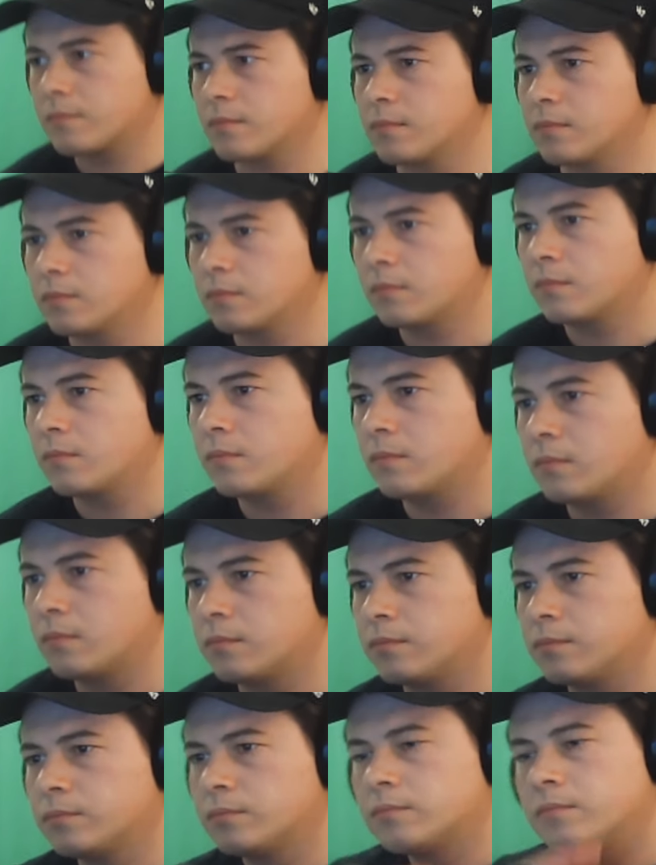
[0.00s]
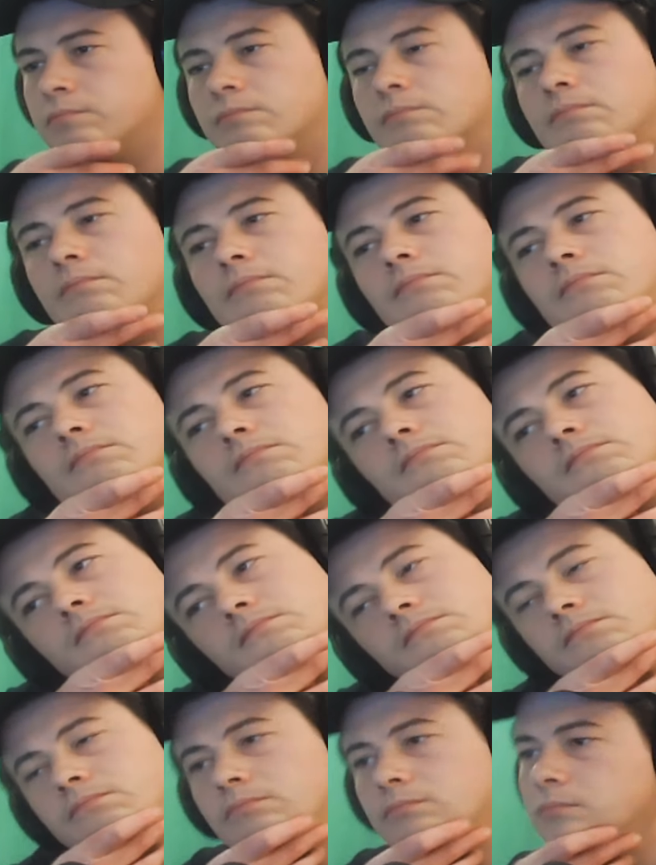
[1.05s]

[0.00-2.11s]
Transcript: to be strung into necklaces.